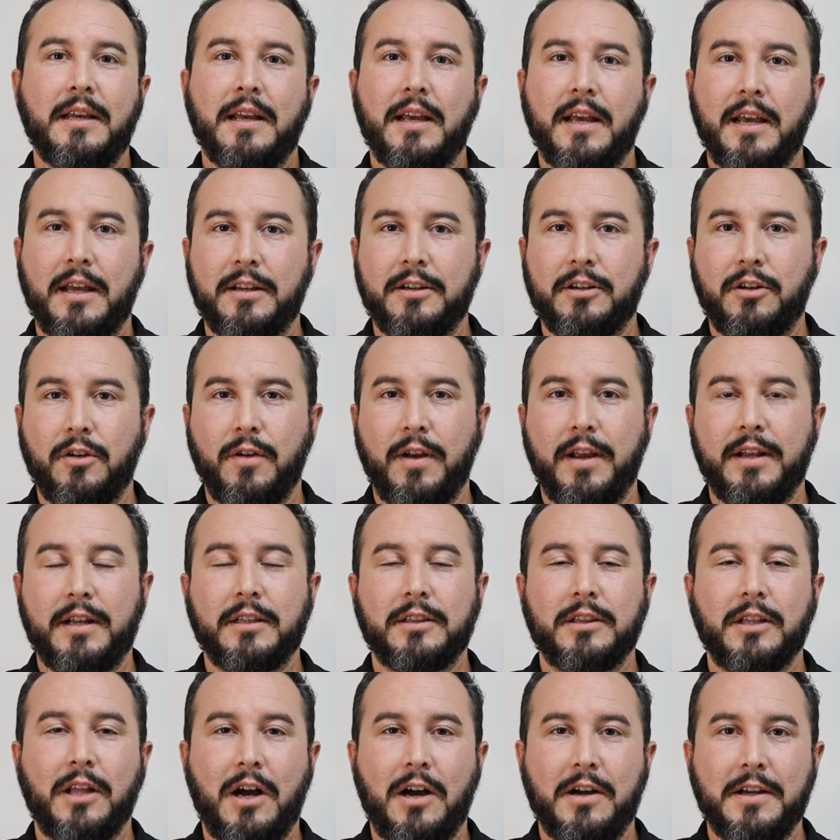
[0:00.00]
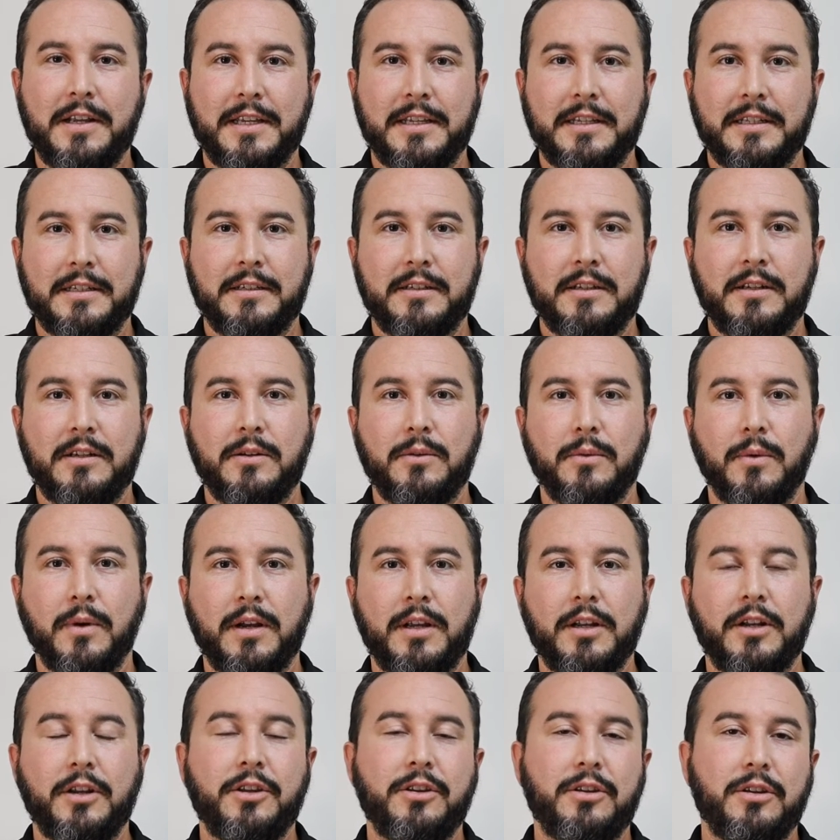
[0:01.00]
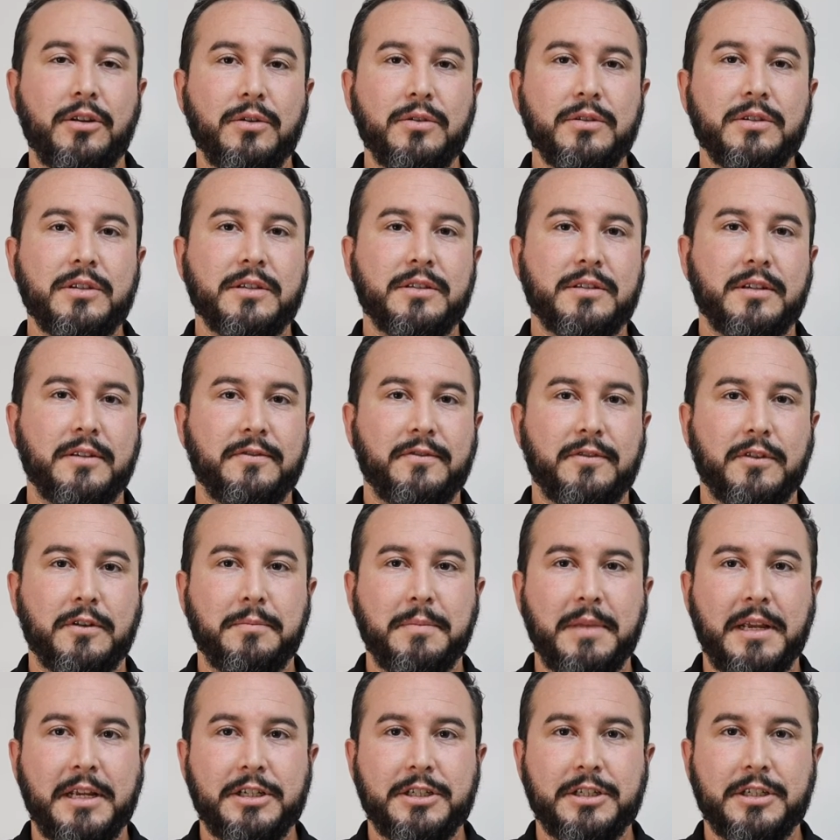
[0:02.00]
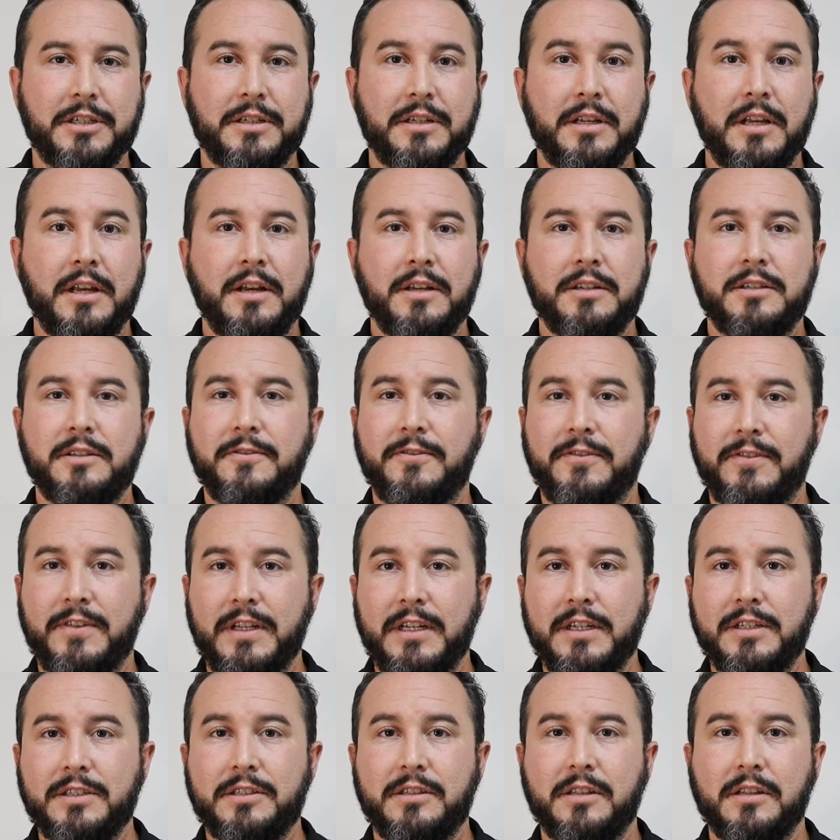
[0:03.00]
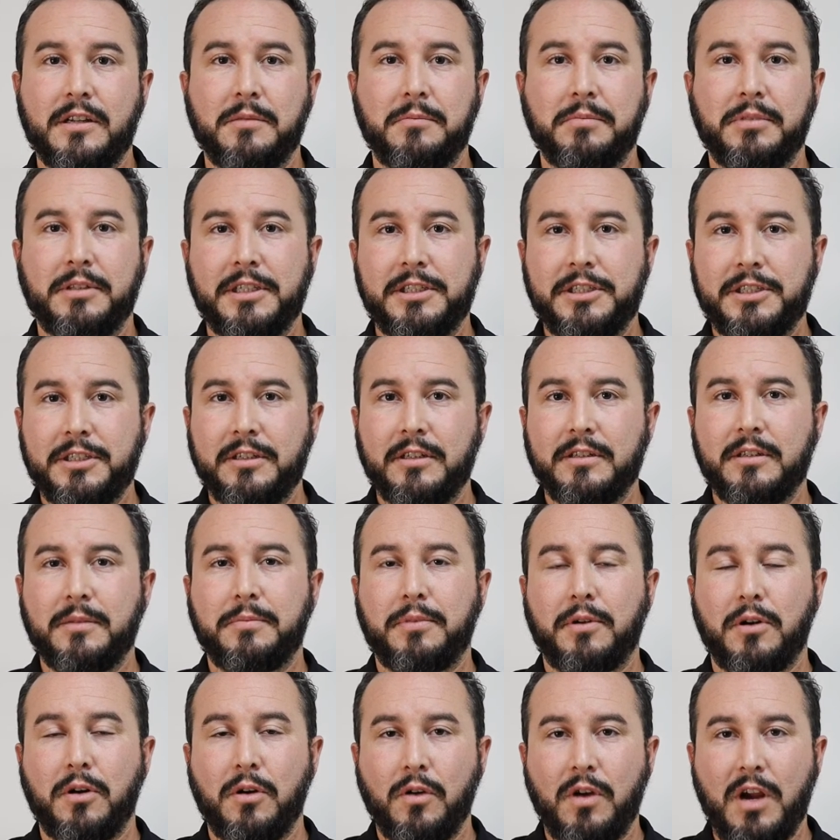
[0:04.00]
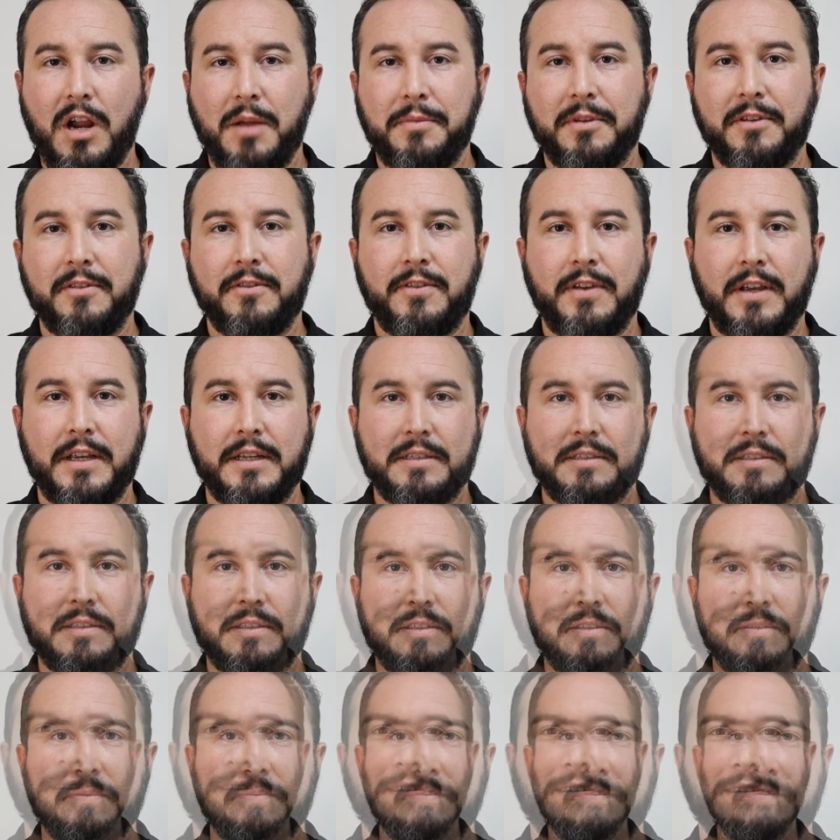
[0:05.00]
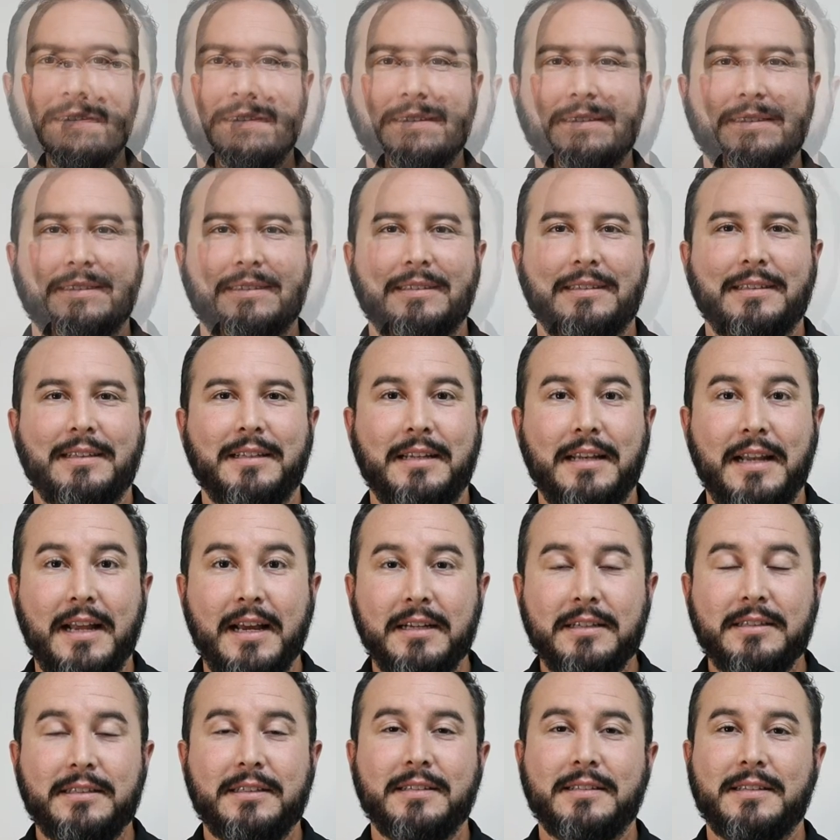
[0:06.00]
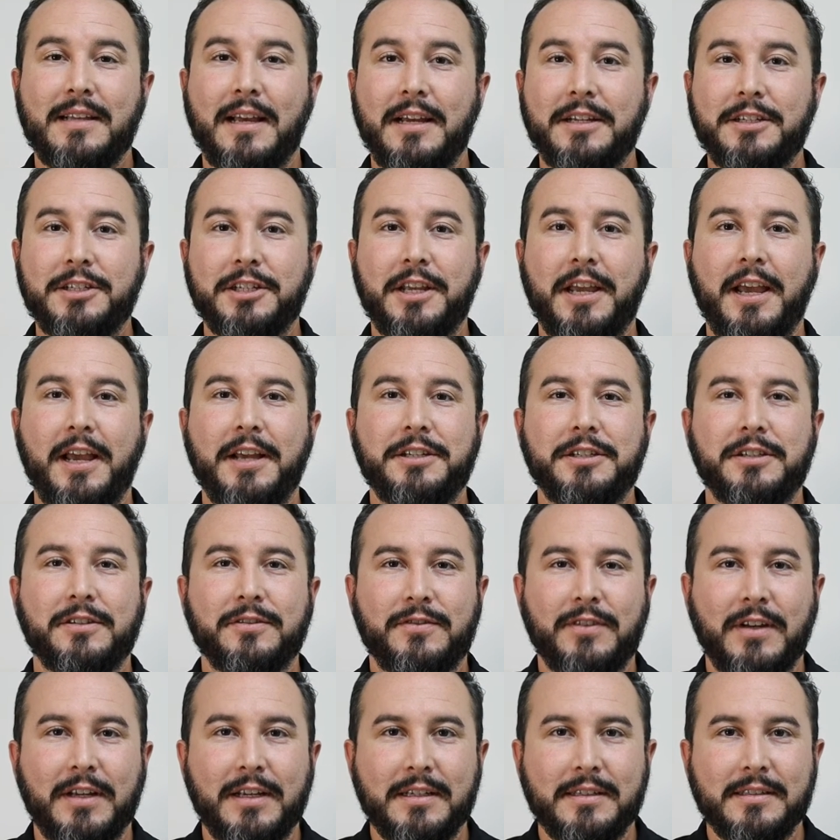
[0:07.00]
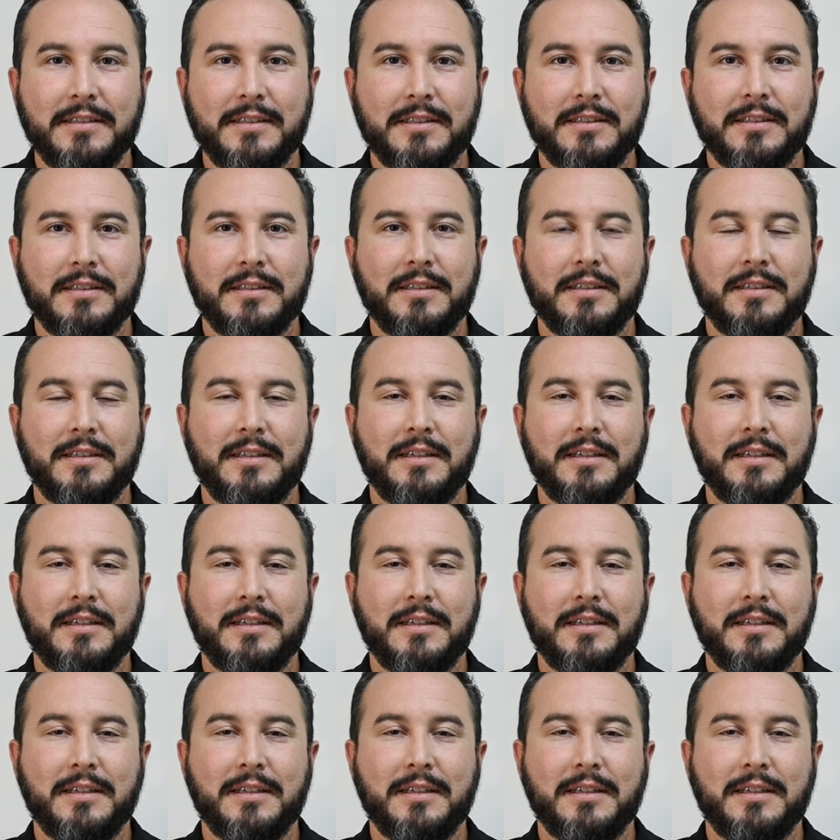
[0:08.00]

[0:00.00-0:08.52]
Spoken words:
and create a login. We're going to use this information to finish the completion of the programming phase. Next is the education phase.